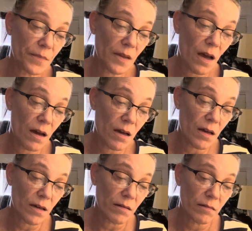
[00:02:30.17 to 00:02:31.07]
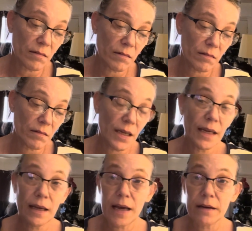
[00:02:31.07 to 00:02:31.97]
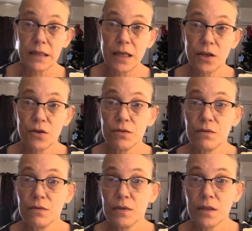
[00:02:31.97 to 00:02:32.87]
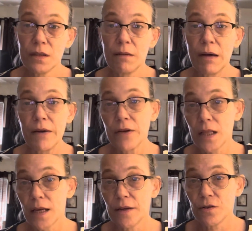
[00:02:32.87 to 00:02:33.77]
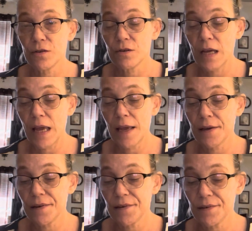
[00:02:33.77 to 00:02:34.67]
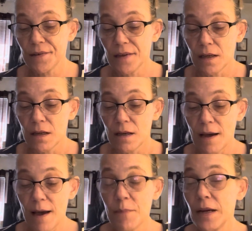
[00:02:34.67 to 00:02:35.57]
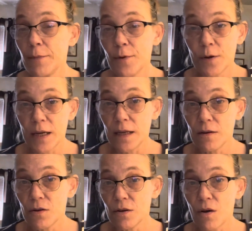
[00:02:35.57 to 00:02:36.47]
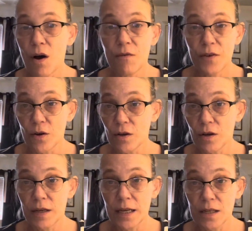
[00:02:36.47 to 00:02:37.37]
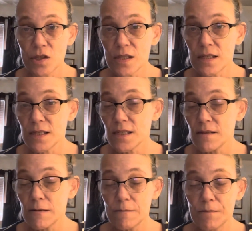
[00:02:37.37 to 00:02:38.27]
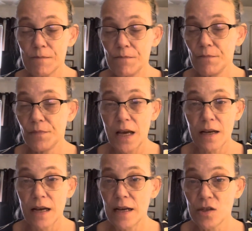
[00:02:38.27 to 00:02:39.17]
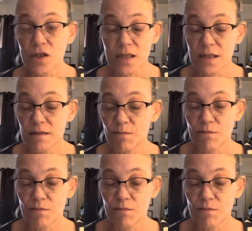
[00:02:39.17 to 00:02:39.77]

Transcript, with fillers: uh, laying out here in my recliner and I've been up all night long, off and on all night. Just, I, I just,